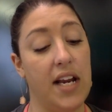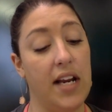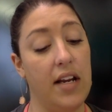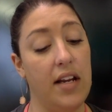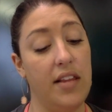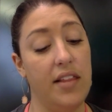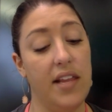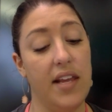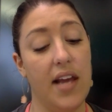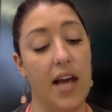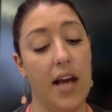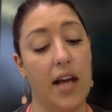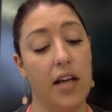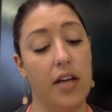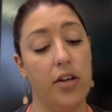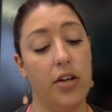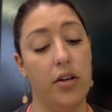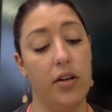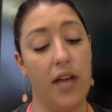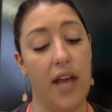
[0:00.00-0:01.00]
anything I
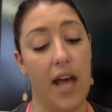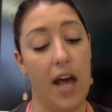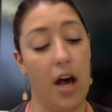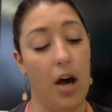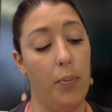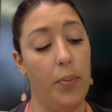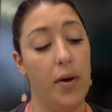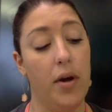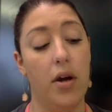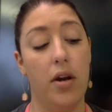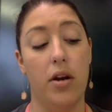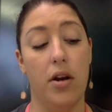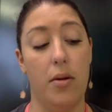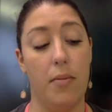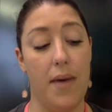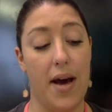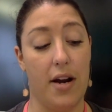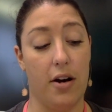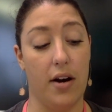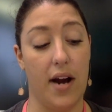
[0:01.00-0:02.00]
can do to help, no
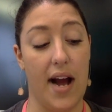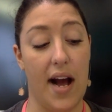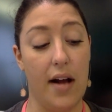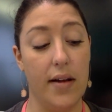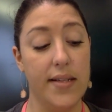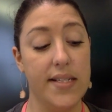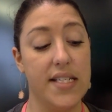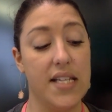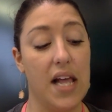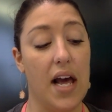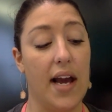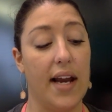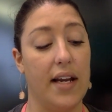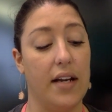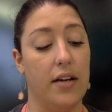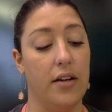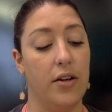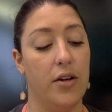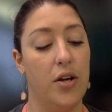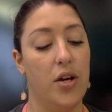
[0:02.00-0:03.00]
matter how slight."